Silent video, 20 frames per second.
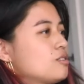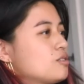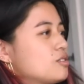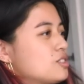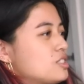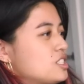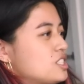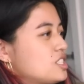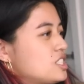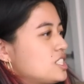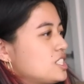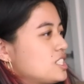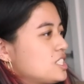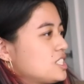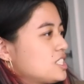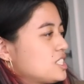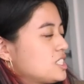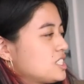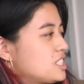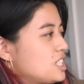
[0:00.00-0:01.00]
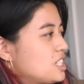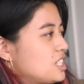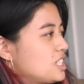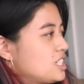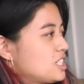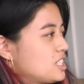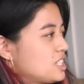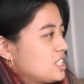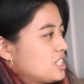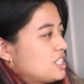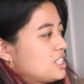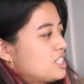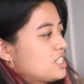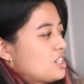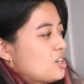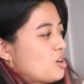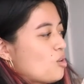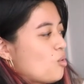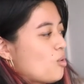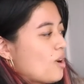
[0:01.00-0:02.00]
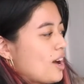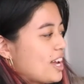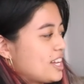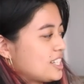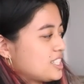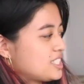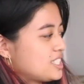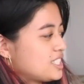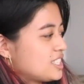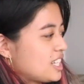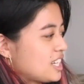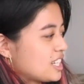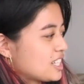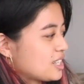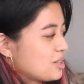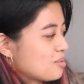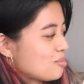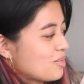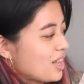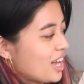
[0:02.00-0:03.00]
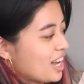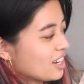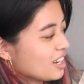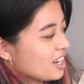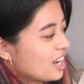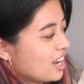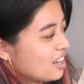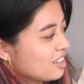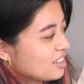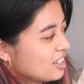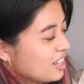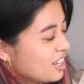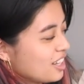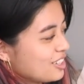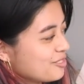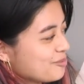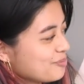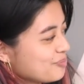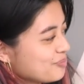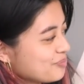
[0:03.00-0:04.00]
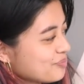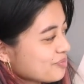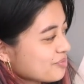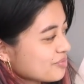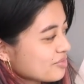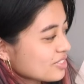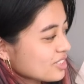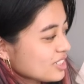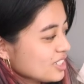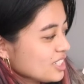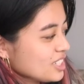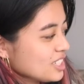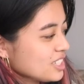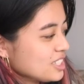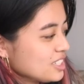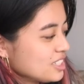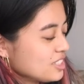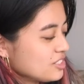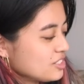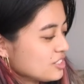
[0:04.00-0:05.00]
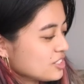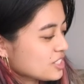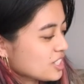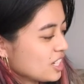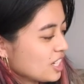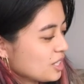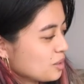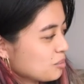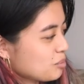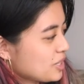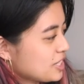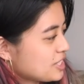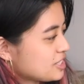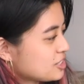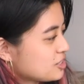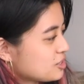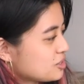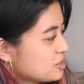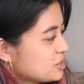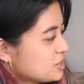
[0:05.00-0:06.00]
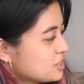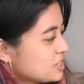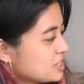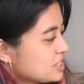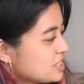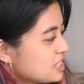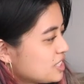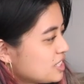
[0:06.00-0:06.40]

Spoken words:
which is why I did like the black outline, and then just color pencils.